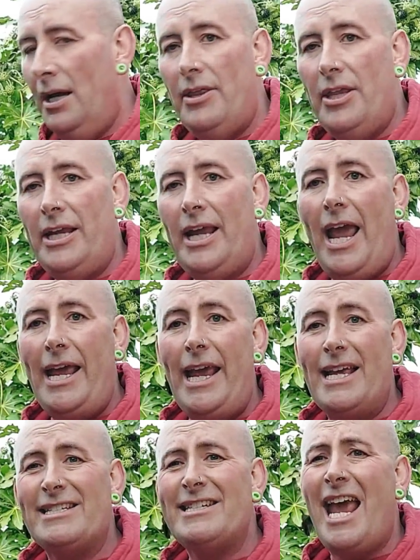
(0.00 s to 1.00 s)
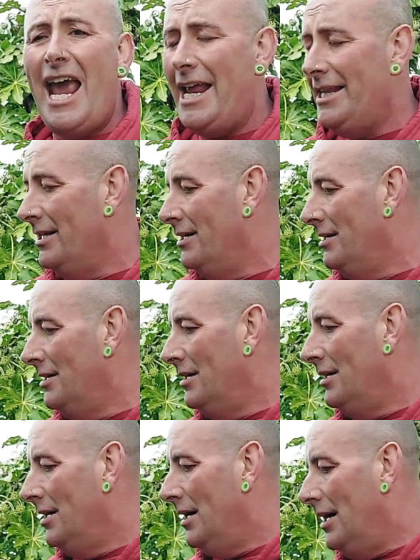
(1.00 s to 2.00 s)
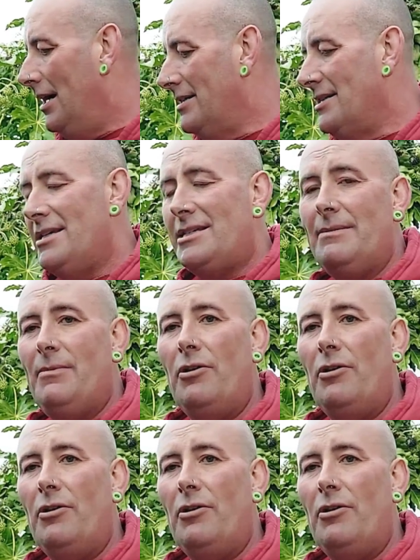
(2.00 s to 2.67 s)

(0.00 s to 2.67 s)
the AS10 system